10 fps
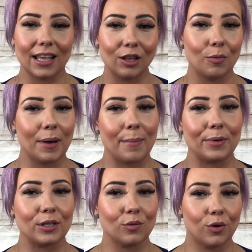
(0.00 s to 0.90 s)
yellow
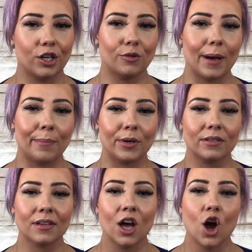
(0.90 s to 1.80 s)
peppers, orange
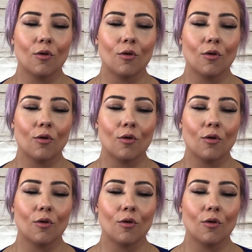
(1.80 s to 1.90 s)
peppers.